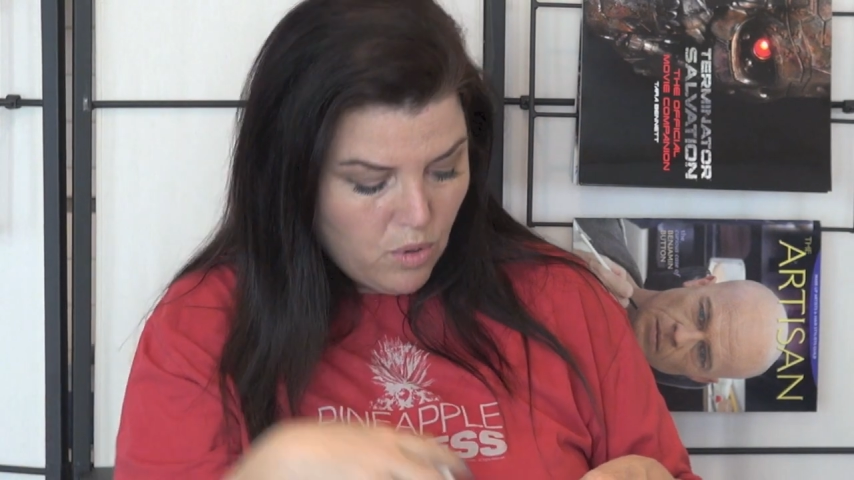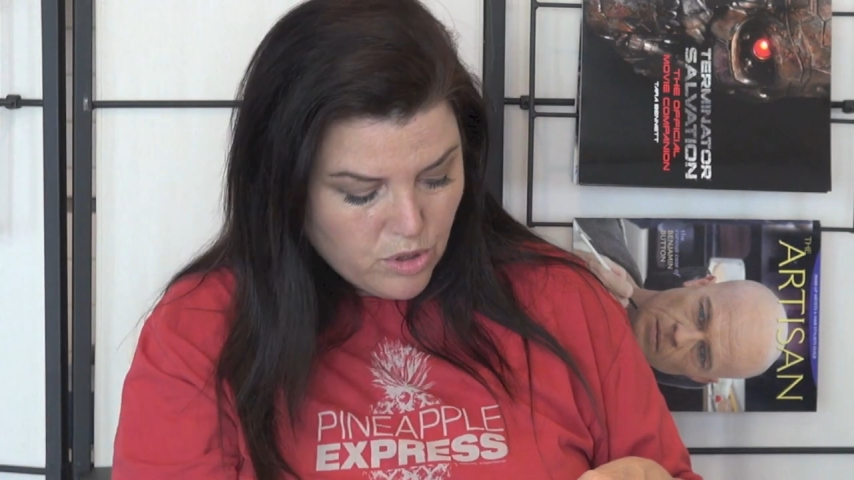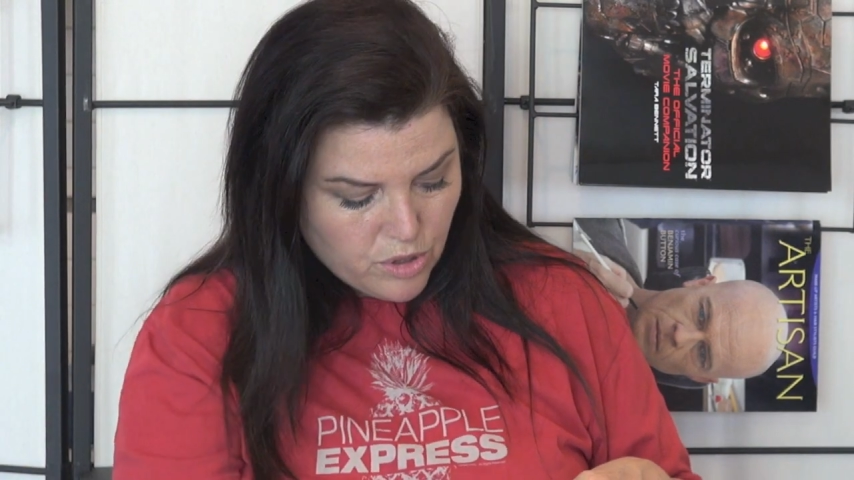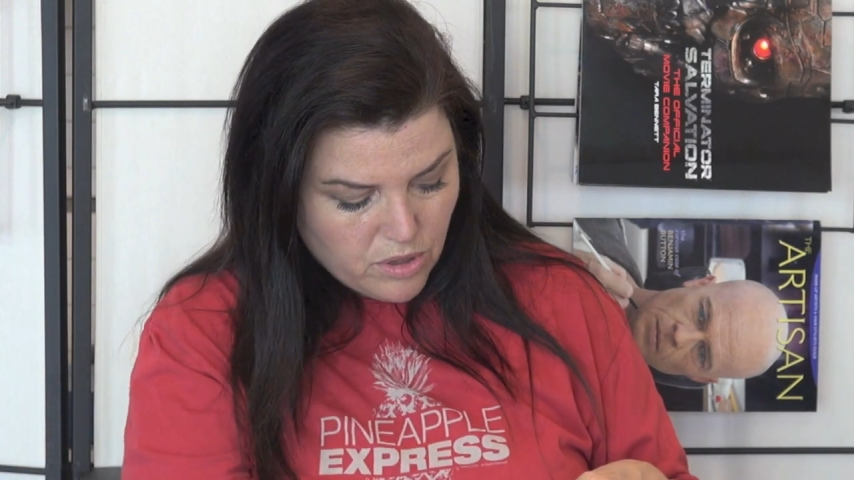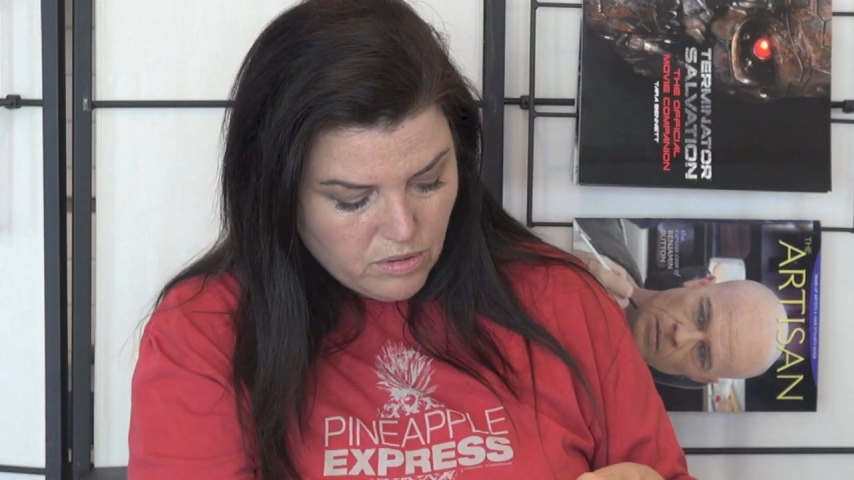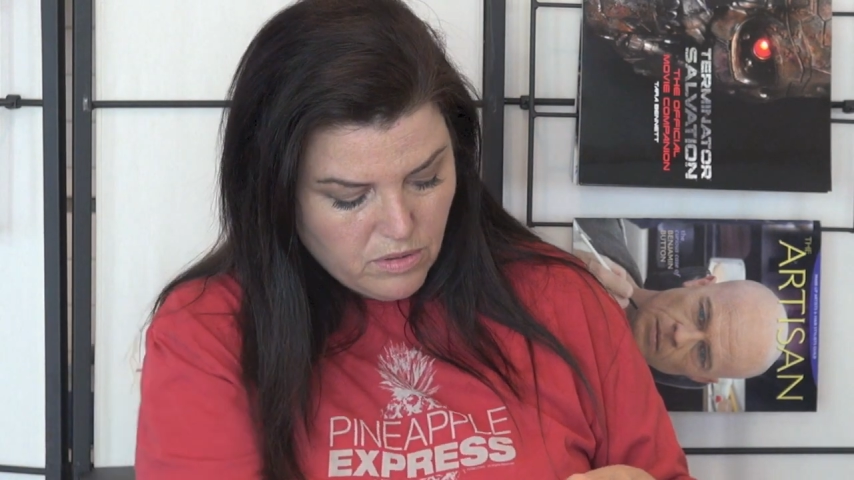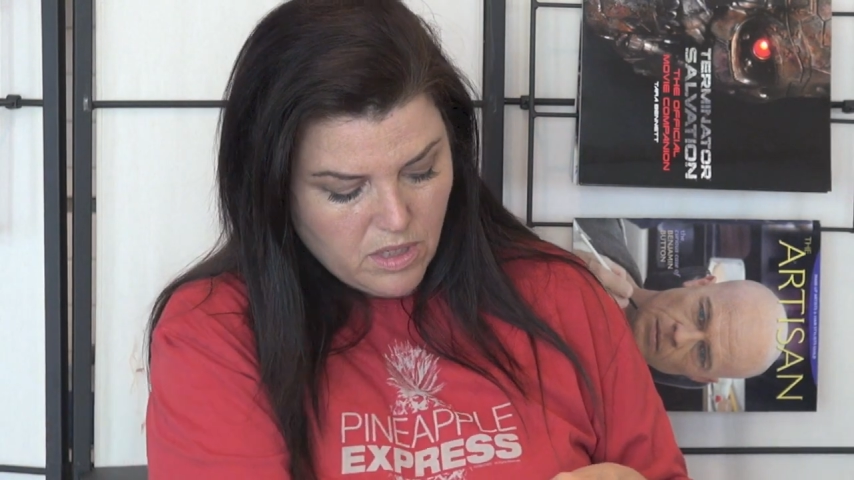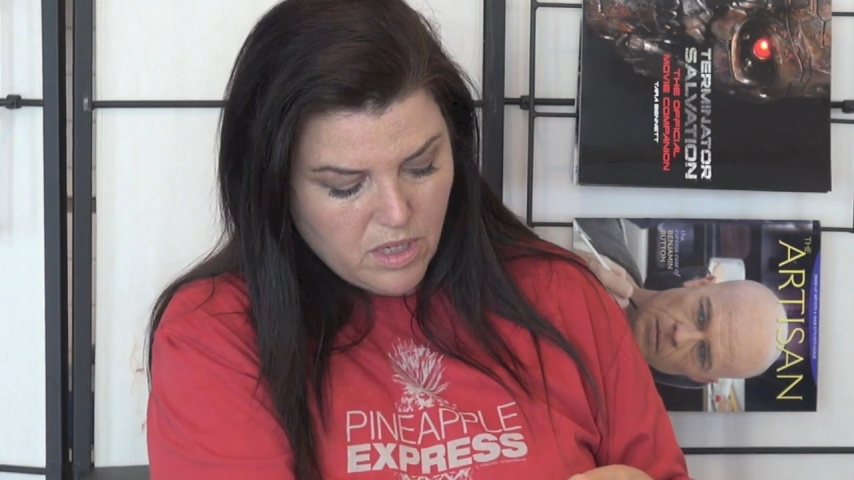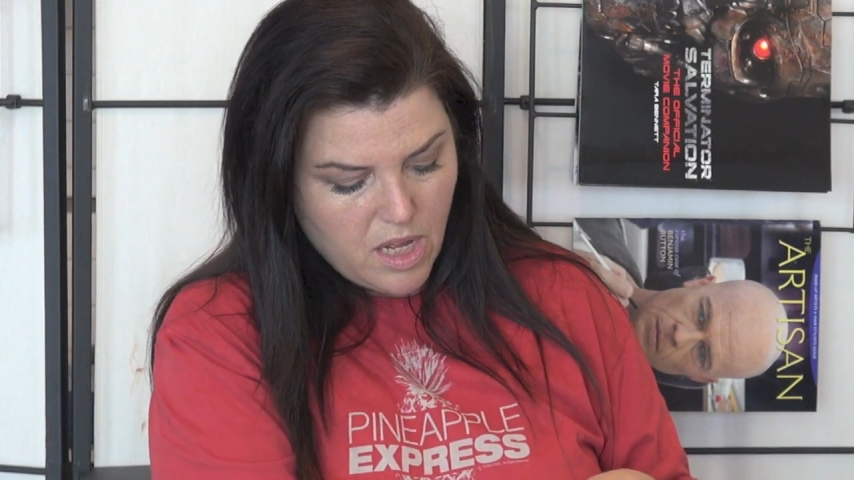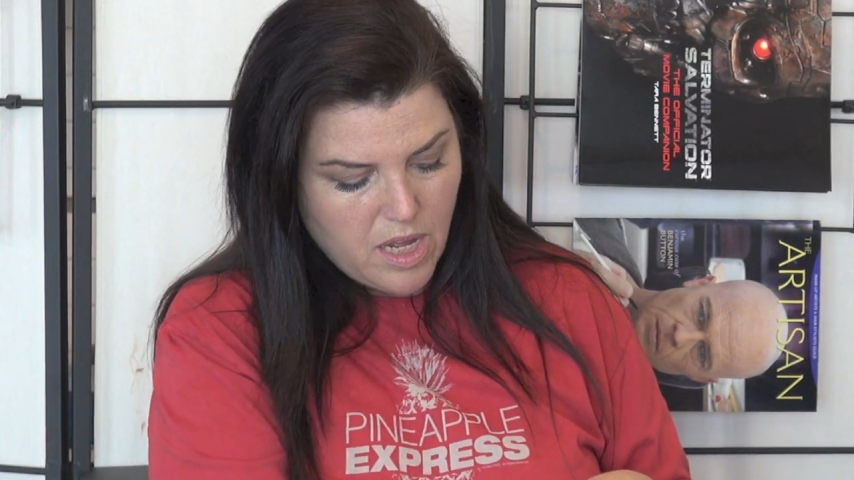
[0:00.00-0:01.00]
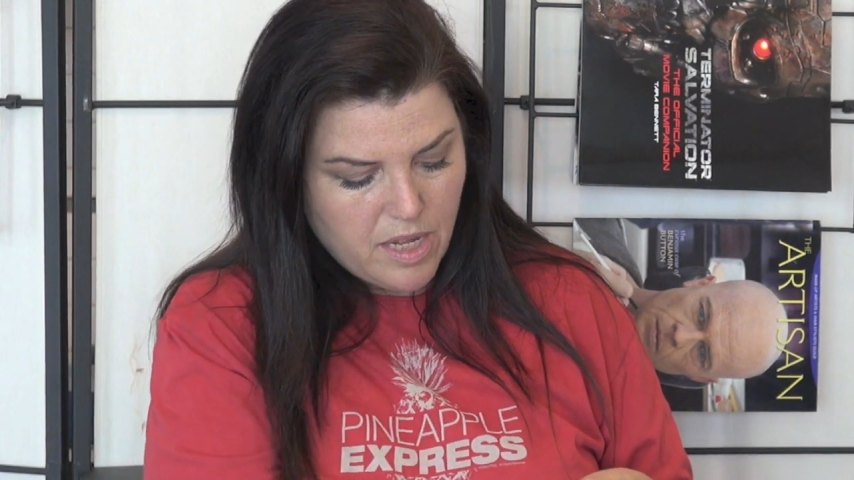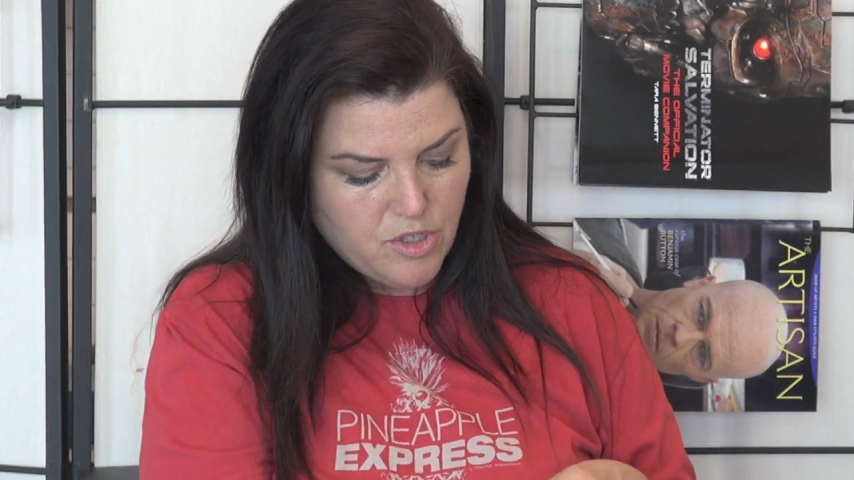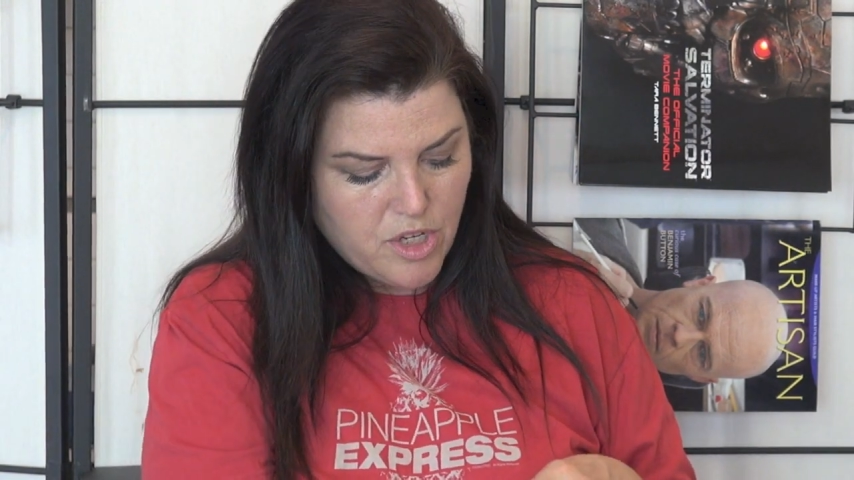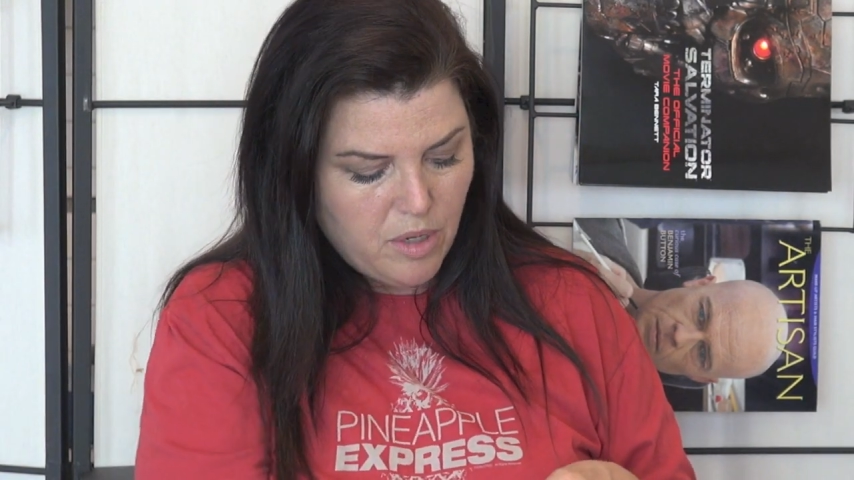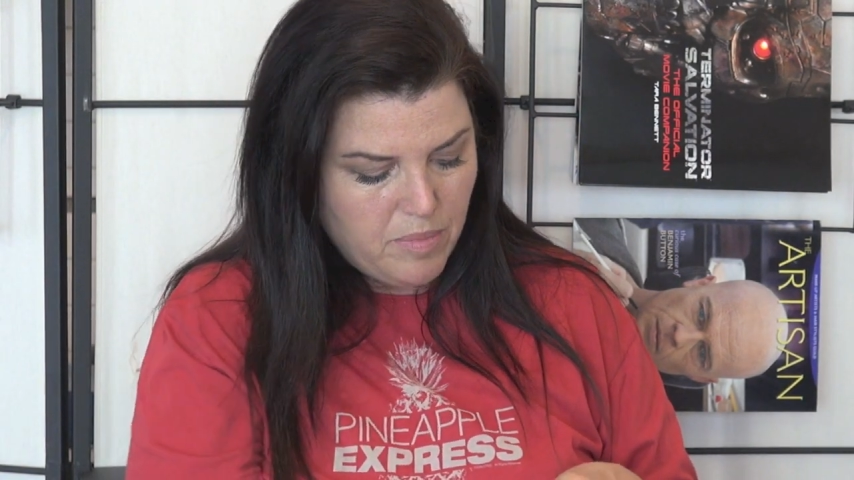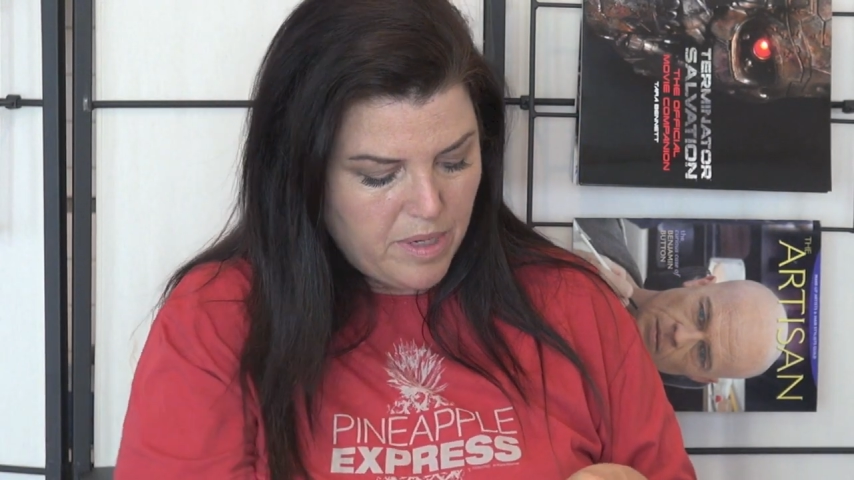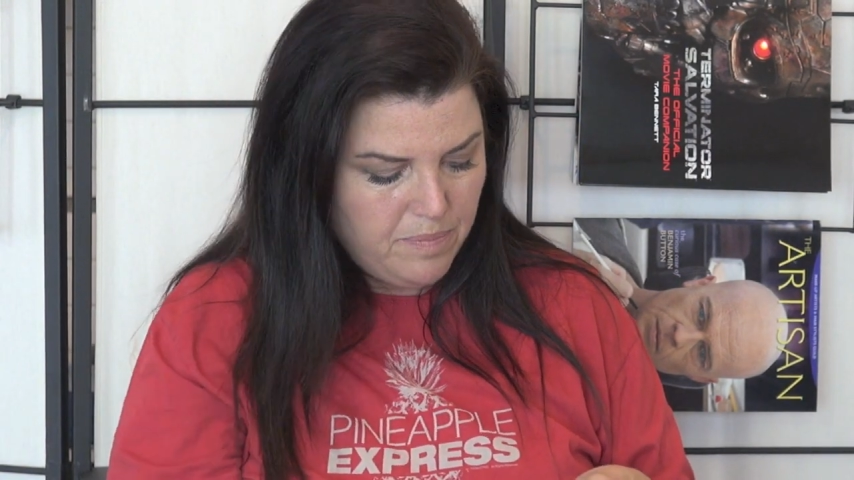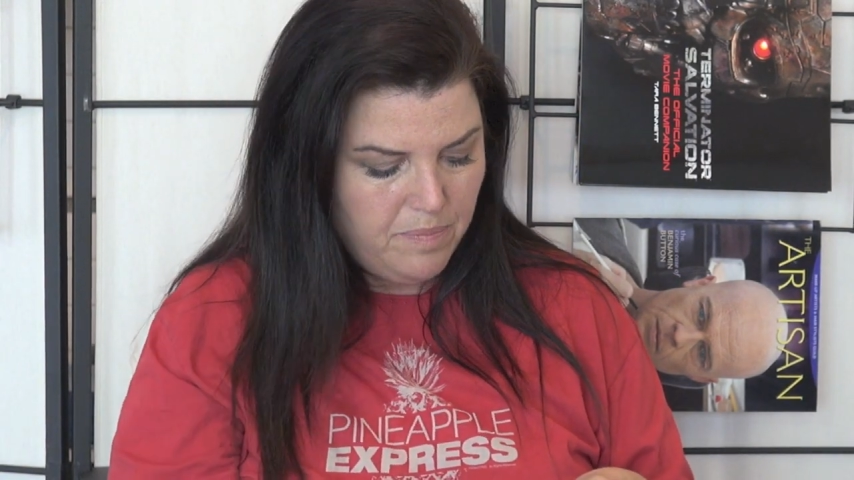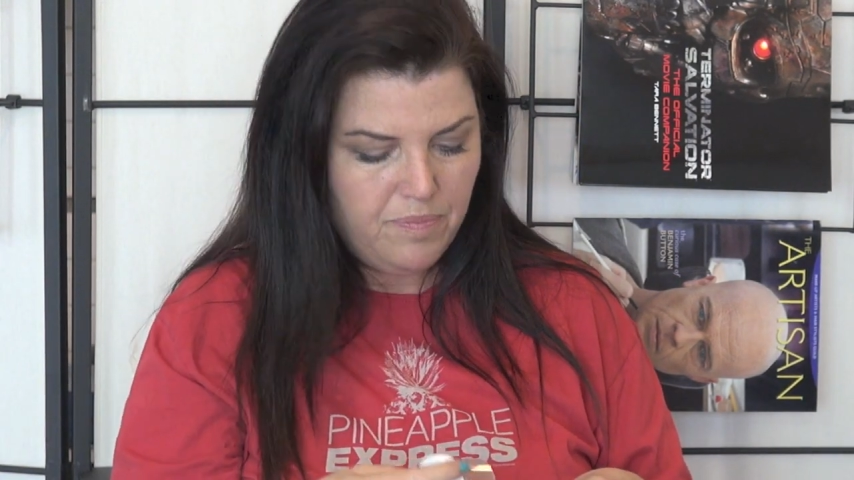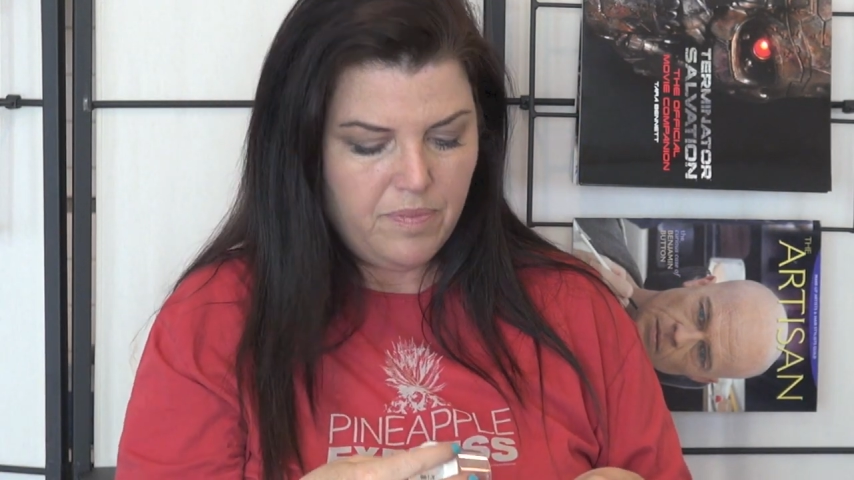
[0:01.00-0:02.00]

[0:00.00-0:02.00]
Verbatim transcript: older gentleman.